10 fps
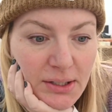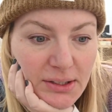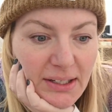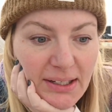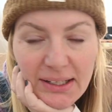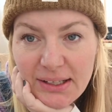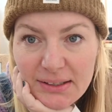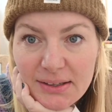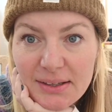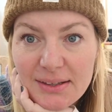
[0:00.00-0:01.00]
gonna
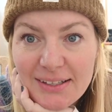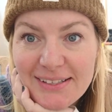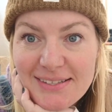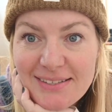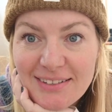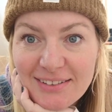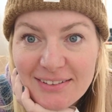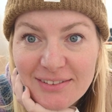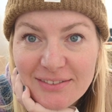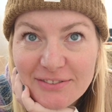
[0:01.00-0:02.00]
end this
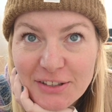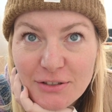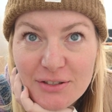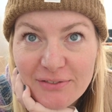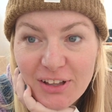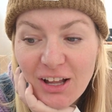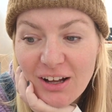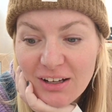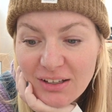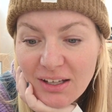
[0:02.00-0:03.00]
first
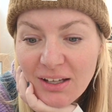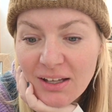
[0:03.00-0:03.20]
vlog